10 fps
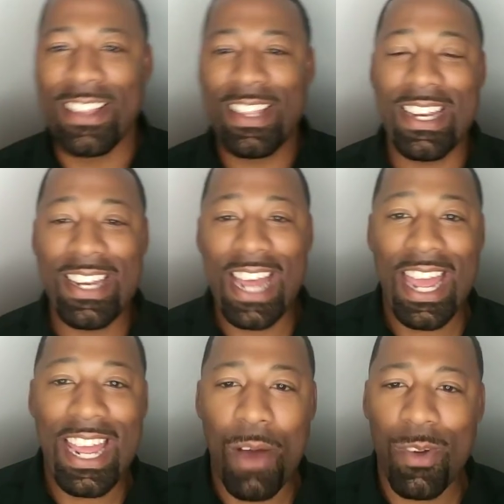
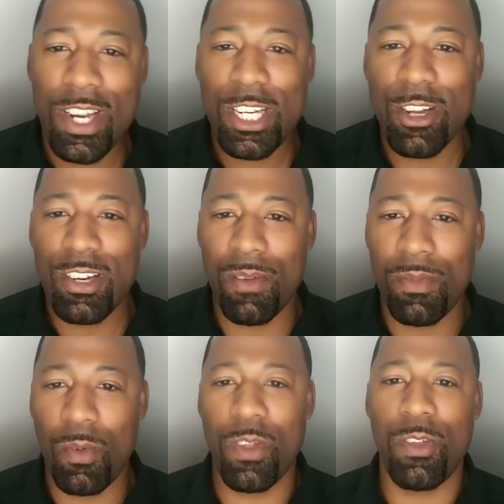today I want to share
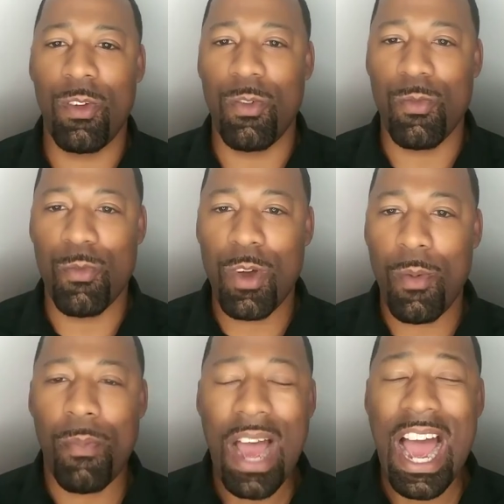something with you
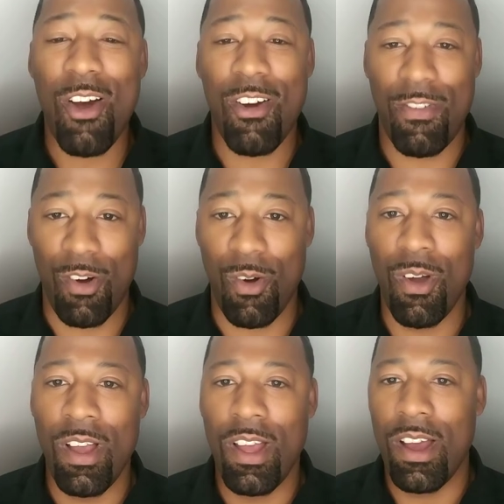real
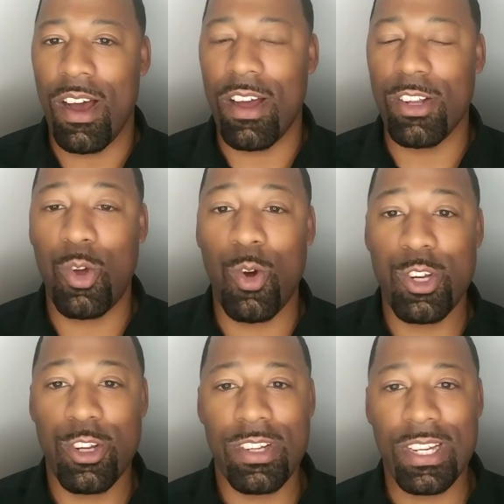powerful uh,
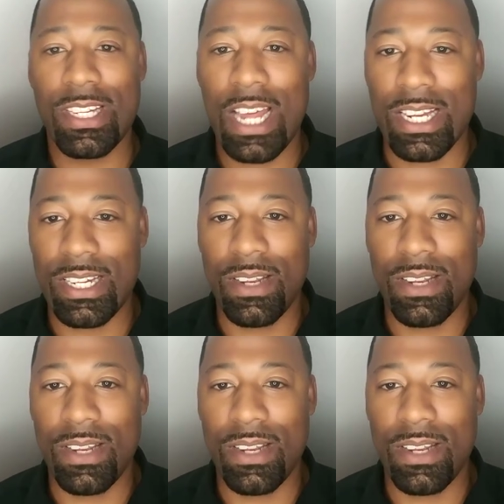towards your success.